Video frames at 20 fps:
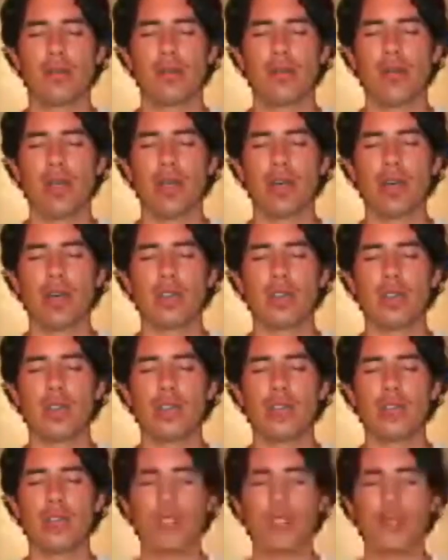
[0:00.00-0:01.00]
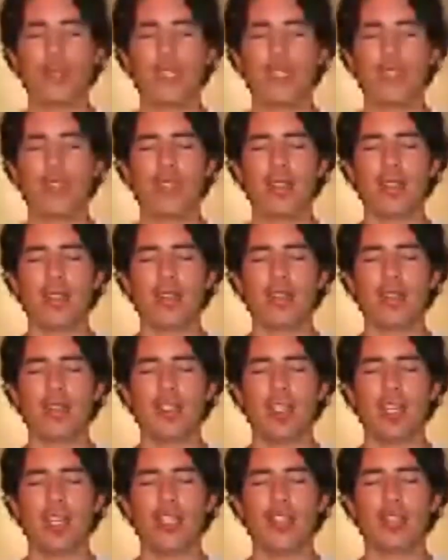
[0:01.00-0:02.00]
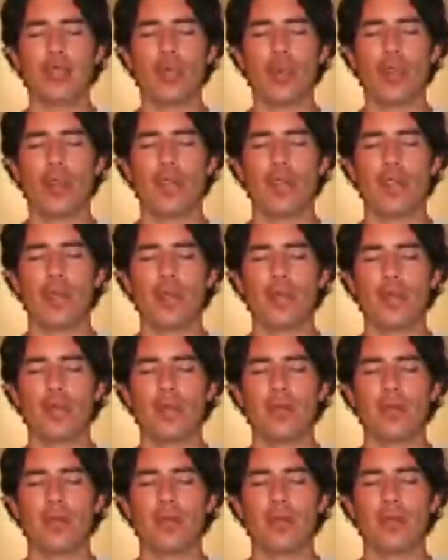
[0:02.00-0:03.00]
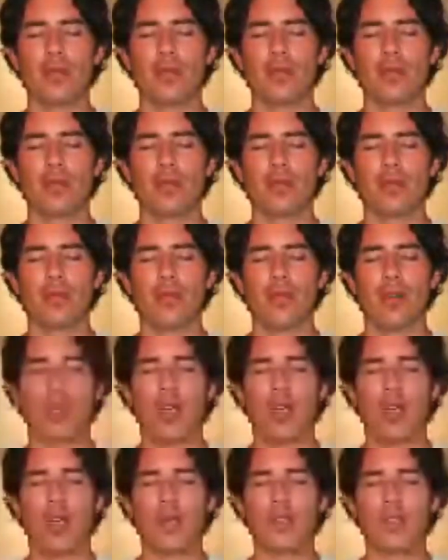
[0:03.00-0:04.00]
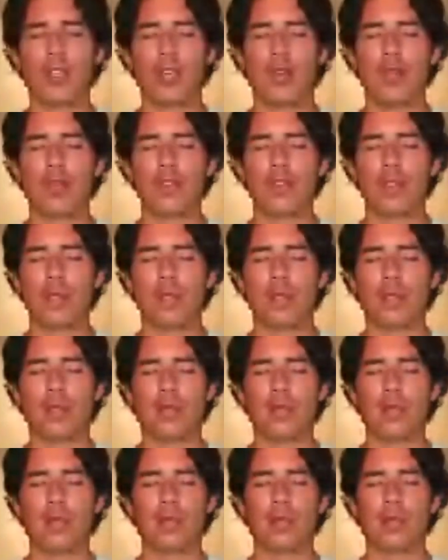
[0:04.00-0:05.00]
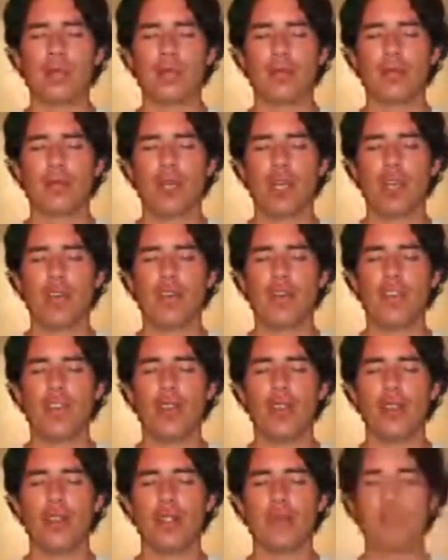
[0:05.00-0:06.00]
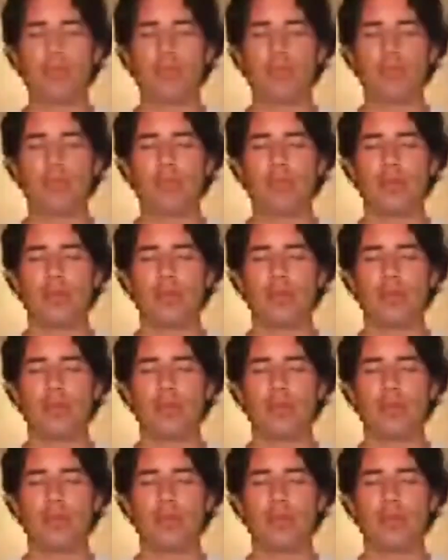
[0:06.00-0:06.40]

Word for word: I concentrate myself in each one of them. I observe them. I feel them.